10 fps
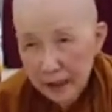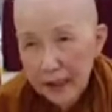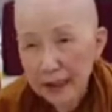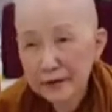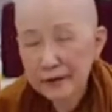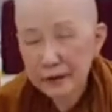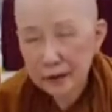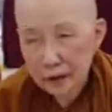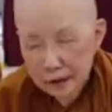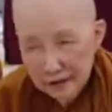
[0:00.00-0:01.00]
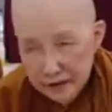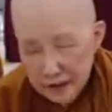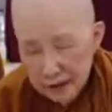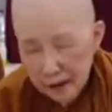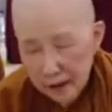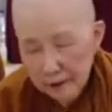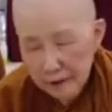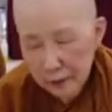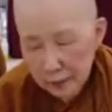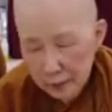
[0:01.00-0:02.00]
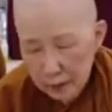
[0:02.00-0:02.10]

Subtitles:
and the longevity of the